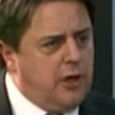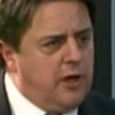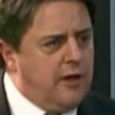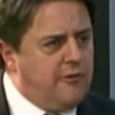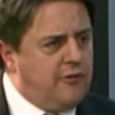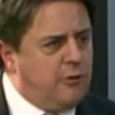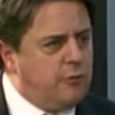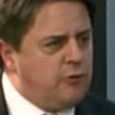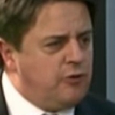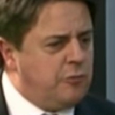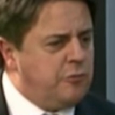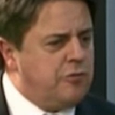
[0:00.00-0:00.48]
If
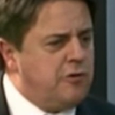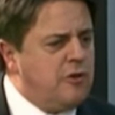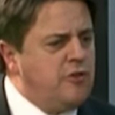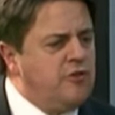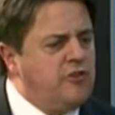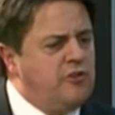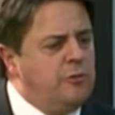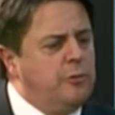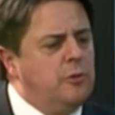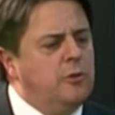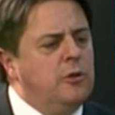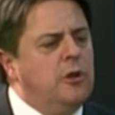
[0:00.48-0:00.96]
there was a
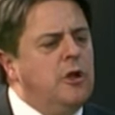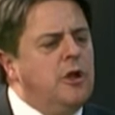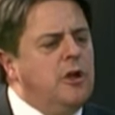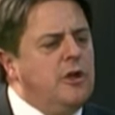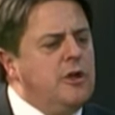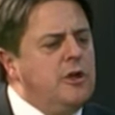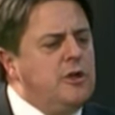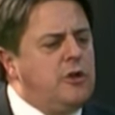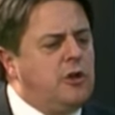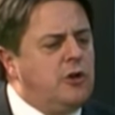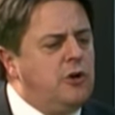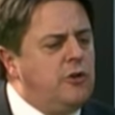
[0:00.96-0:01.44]
principle,
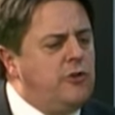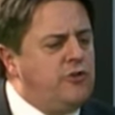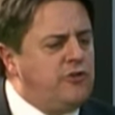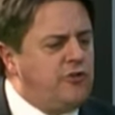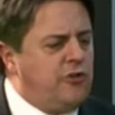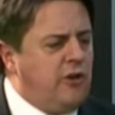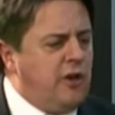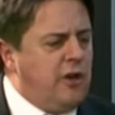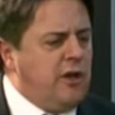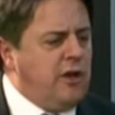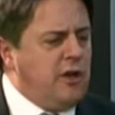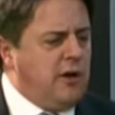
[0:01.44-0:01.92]
you could
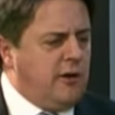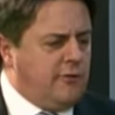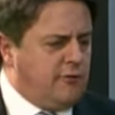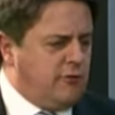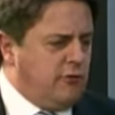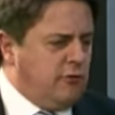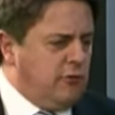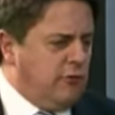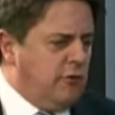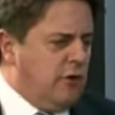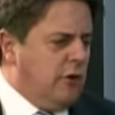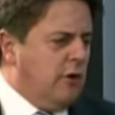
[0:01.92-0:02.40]
say, after
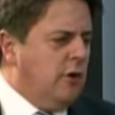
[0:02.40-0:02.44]
all,